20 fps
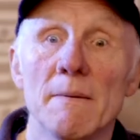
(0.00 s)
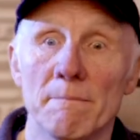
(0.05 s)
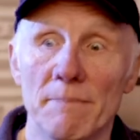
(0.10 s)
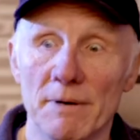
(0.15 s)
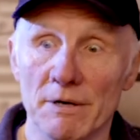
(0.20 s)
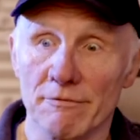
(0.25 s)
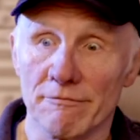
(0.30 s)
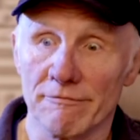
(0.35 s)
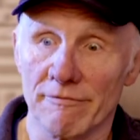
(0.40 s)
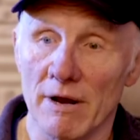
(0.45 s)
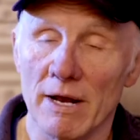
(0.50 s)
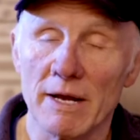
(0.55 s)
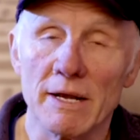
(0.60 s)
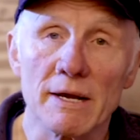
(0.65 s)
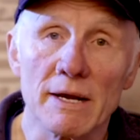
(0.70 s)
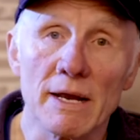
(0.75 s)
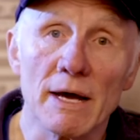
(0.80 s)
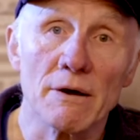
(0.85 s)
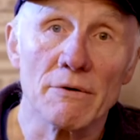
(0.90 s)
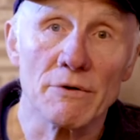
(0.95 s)
But
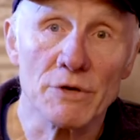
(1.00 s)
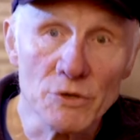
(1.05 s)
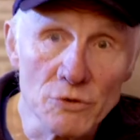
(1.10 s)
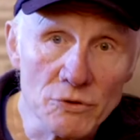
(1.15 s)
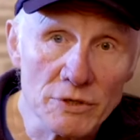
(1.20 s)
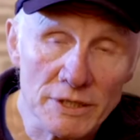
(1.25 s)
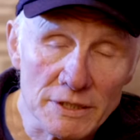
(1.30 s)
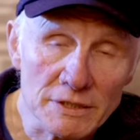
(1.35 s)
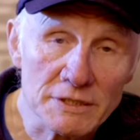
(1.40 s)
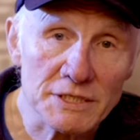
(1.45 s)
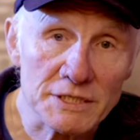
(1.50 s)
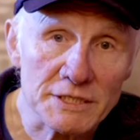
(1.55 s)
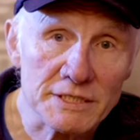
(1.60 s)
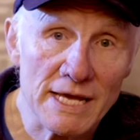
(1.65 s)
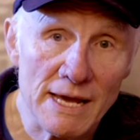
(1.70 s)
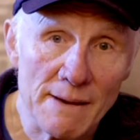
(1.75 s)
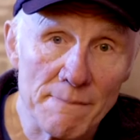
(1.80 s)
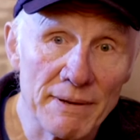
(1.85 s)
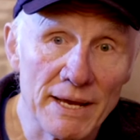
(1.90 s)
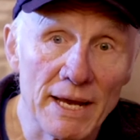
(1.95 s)
right now you can
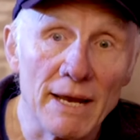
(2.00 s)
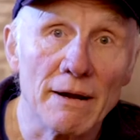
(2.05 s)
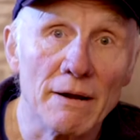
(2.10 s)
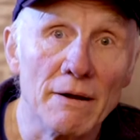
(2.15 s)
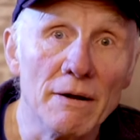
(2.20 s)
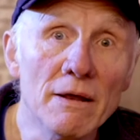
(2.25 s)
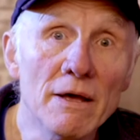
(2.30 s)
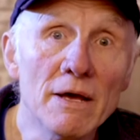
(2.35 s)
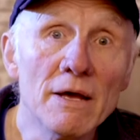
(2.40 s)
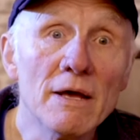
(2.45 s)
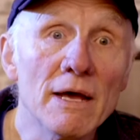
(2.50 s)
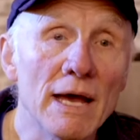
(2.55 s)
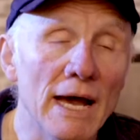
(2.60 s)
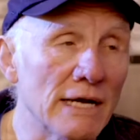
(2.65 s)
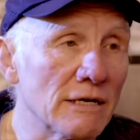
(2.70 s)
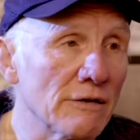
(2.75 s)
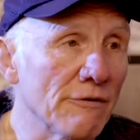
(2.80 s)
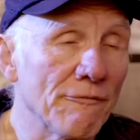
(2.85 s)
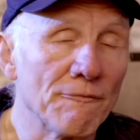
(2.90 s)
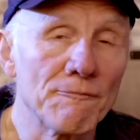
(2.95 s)
step in
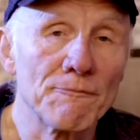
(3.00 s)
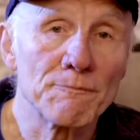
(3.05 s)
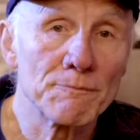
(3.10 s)
at a